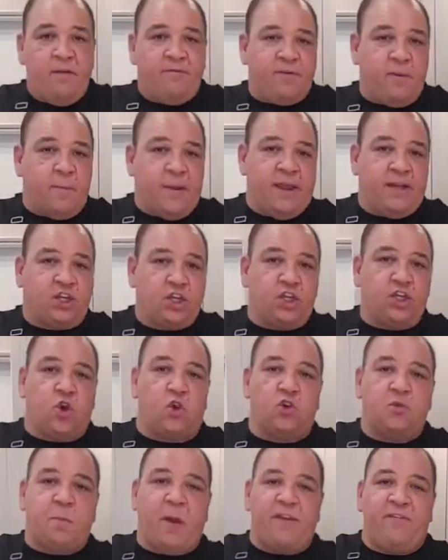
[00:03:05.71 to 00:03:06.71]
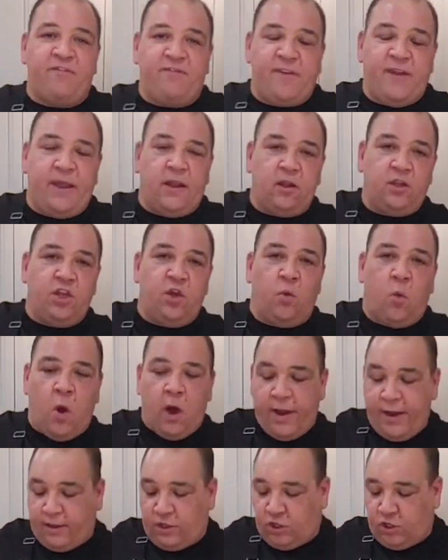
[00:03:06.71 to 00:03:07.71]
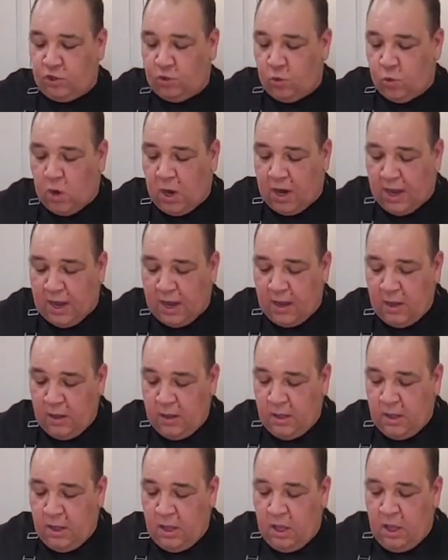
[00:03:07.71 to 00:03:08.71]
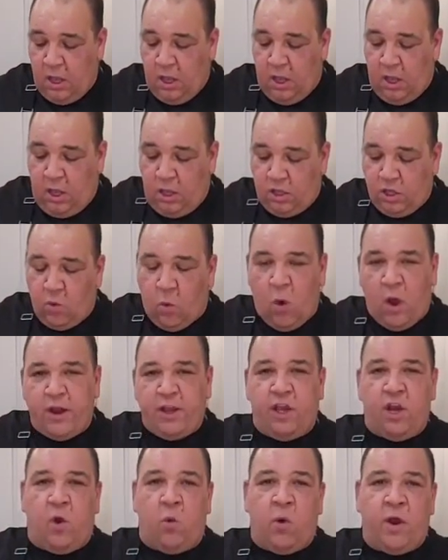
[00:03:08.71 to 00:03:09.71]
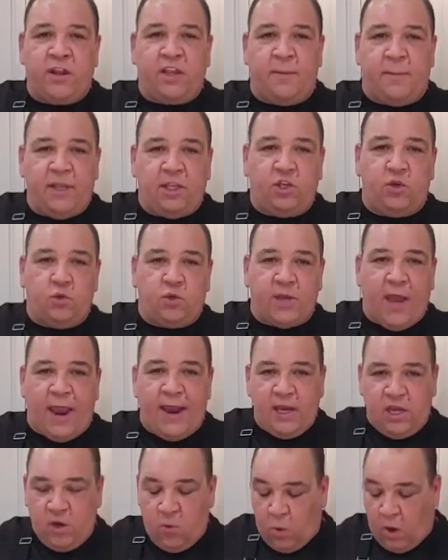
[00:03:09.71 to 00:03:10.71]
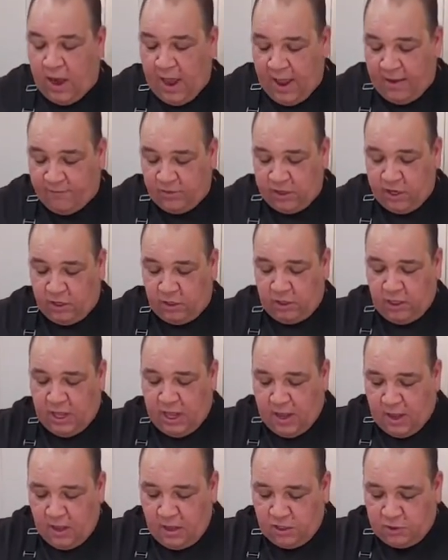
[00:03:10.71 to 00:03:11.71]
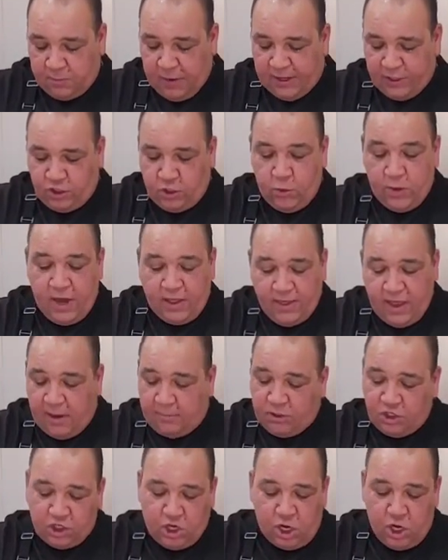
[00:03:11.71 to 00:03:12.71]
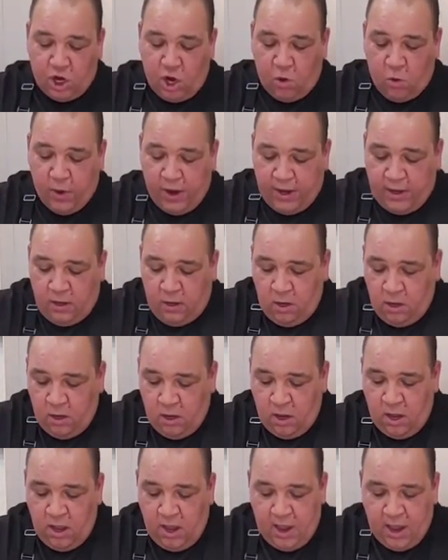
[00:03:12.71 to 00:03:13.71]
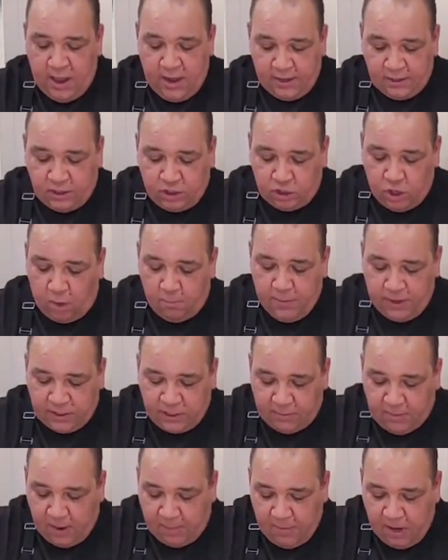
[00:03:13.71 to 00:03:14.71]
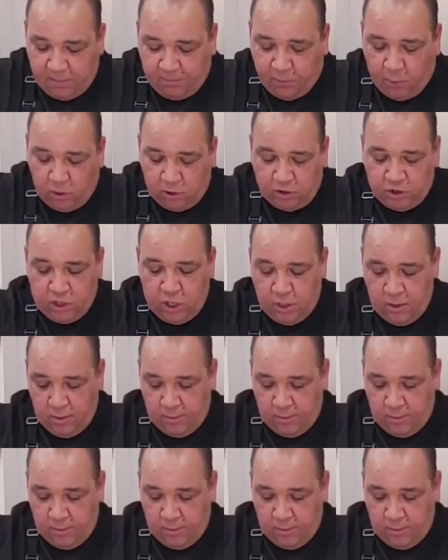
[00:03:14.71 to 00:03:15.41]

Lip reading: For me, it just goes by feel. You want it to, you don't want it to be too tight. You want to have a little space to it. And then I'm just gonna go in and then start mixing my meatballs.